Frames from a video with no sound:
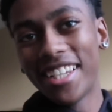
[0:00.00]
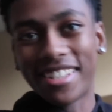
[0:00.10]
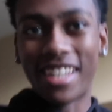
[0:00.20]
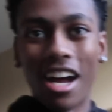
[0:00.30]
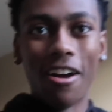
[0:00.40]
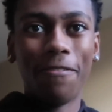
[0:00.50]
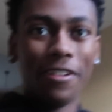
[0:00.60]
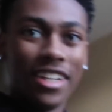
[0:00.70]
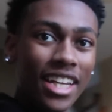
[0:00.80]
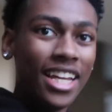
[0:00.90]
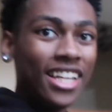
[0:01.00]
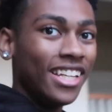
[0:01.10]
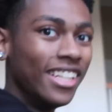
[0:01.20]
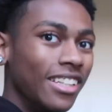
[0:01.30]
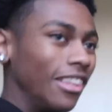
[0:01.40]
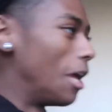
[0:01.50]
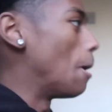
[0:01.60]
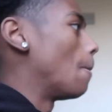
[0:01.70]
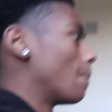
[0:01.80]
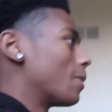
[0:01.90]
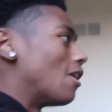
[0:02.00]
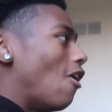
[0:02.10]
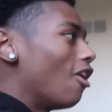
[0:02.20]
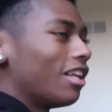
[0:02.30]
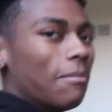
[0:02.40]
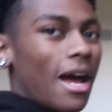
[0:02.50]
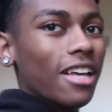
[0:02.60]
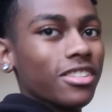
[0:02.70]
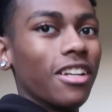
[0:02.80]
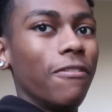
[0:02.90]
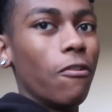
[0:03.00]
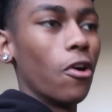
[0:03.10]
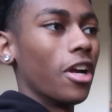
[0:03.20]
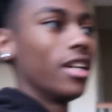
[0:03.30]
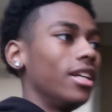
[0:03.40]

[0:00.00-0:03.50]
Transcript: this stuff. Look, all I'm asking for,